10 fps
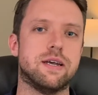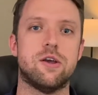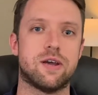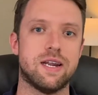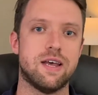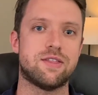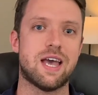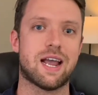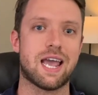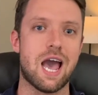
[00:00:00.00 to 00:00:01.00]
you can hit
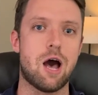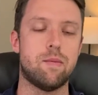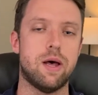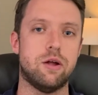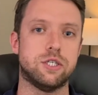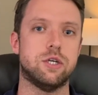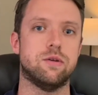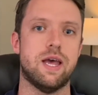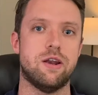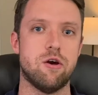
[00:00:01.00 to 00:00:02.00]
that cowbell too,
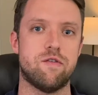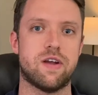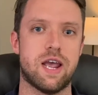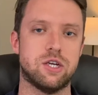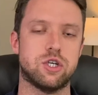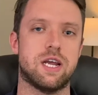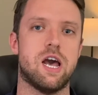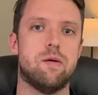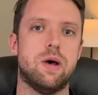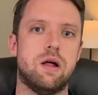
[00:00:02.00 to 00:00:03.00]
that notification
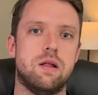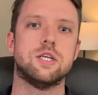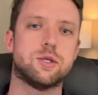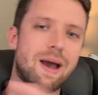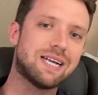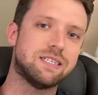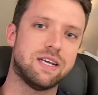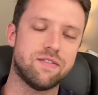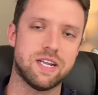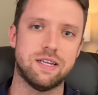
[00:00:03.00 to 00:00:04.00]
cowbell. So back to
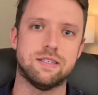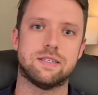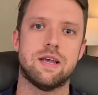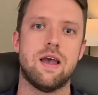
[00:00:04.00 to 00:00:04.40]
dividends.